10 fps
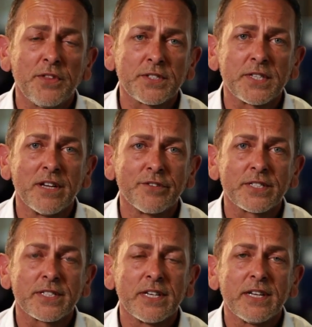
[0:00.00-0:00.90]
the
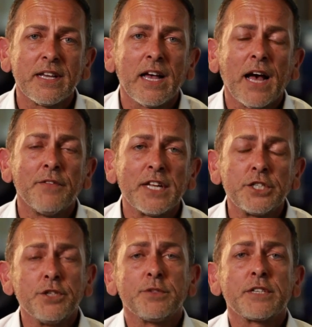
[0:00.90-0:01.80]
service and then
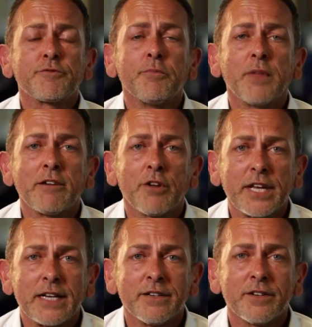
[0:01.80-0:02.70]
use it from there on in.